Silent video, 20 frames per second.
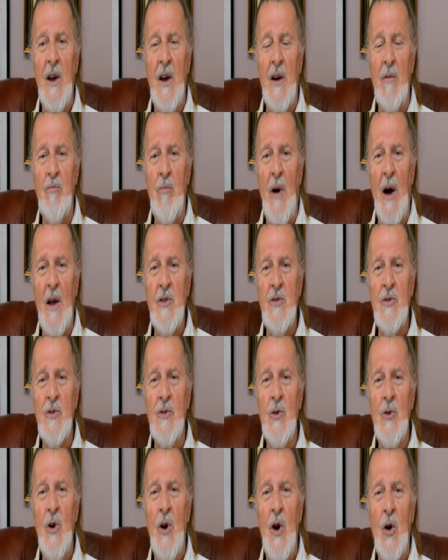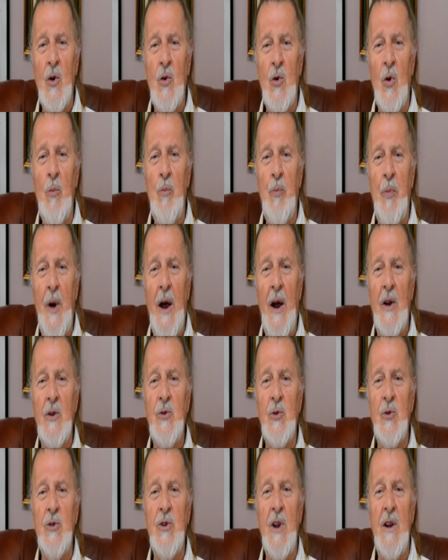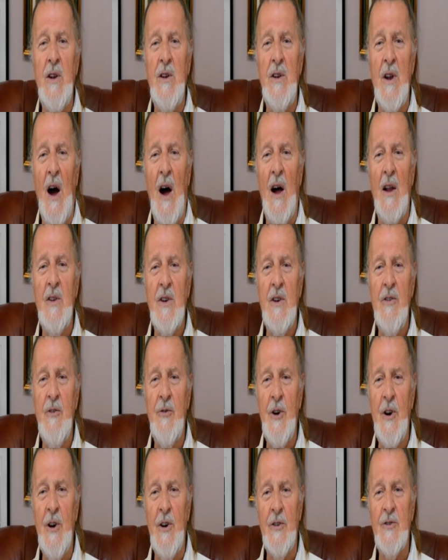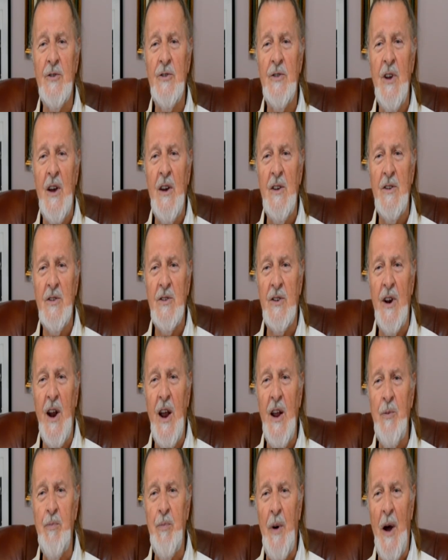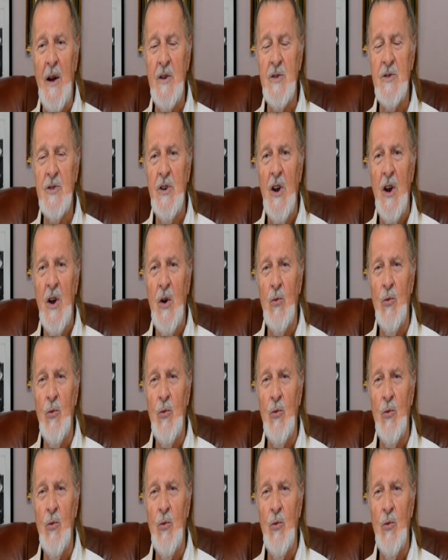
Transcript: muscle compared to the non-reverse straight punch,